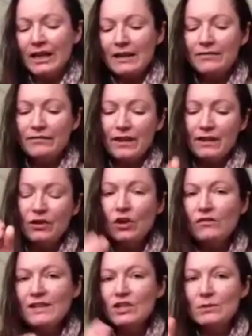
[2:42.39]
If
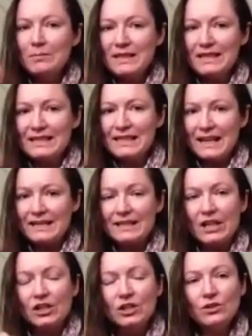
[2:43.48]
you're in somebody's
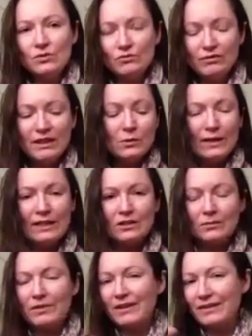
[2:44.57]
list and you retweet
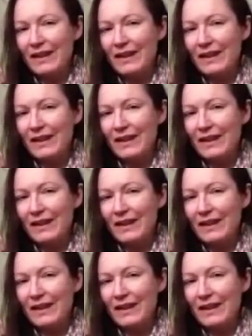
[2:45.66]
something,